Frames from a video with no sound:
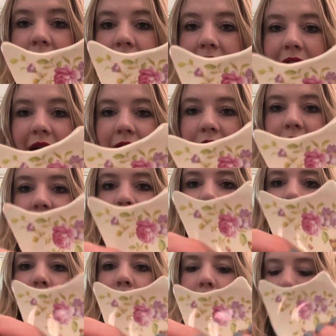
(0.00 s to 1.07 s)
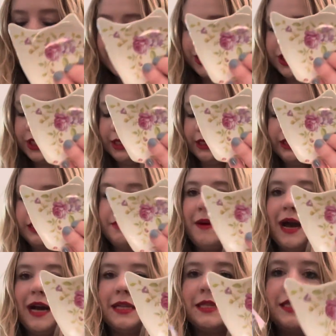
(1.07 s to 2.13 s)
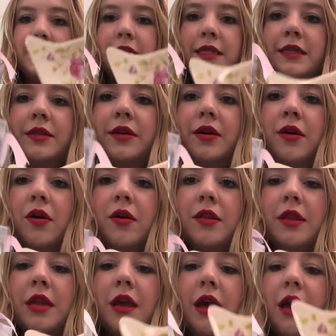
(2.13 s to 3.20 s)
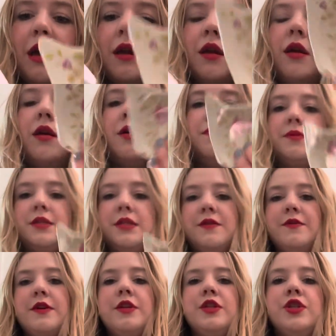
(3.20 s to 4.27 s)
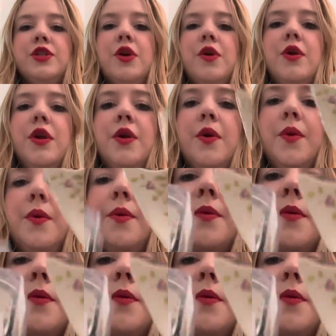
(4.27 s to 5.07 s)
Again, very cute, matches the pattern on the egg cups. I'll show you.